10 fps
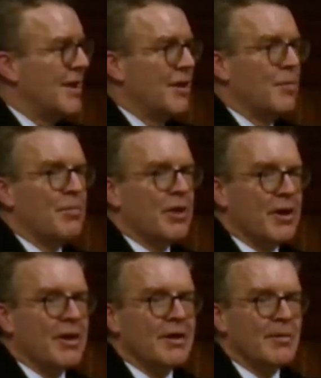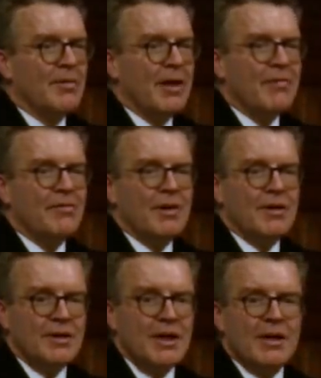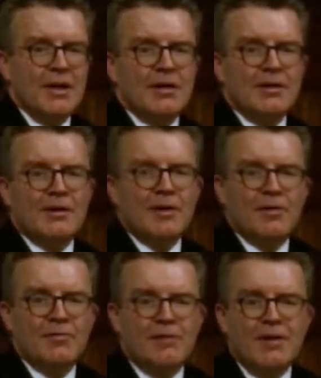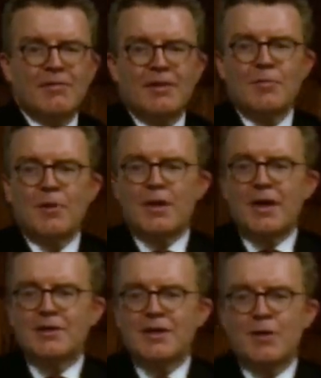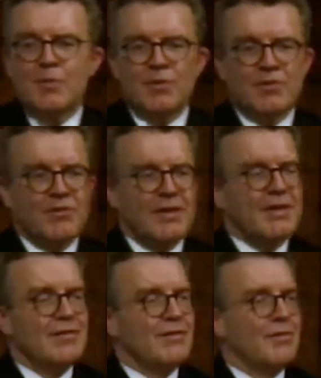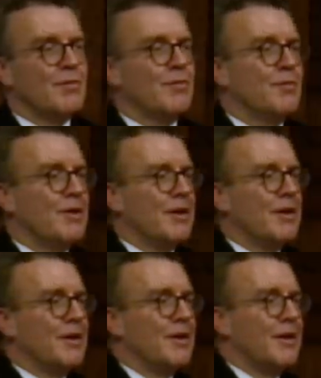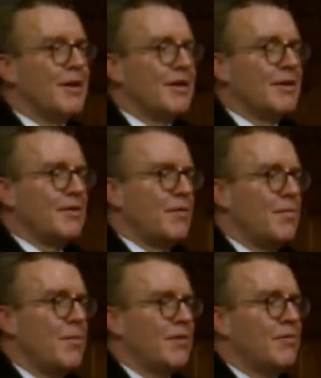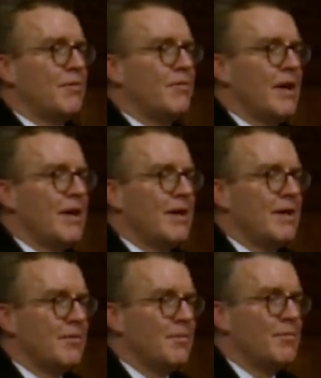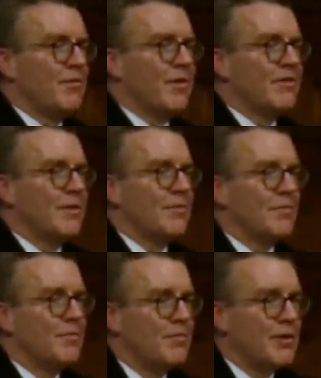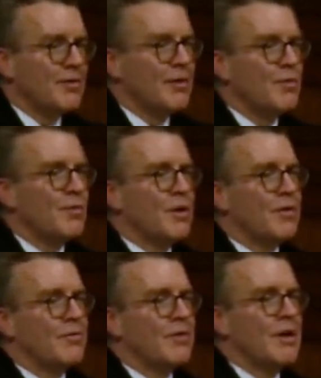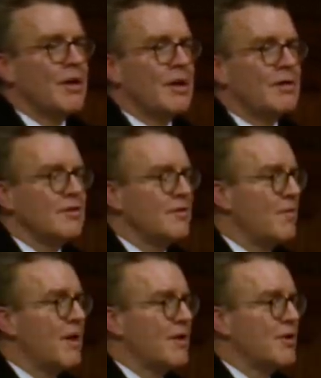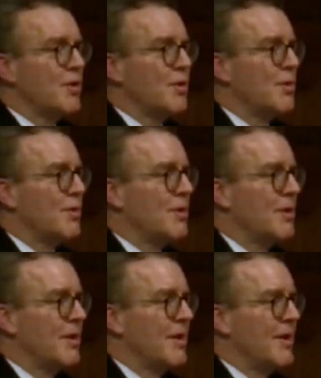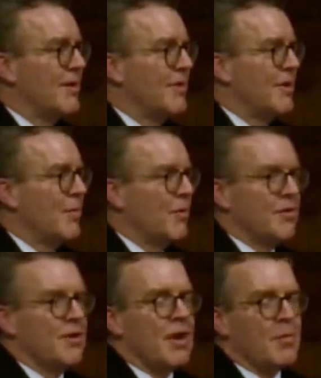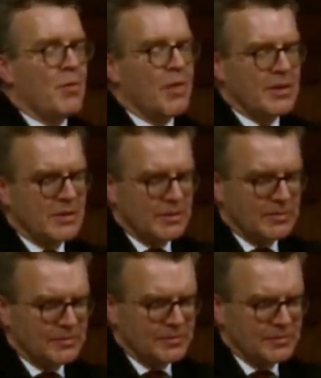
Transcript: uh, but I left it a year of testing my HA1Cs or uh, uh, doing my sort of daily fasting blood glucose just to make sure that it wasn't an aberration.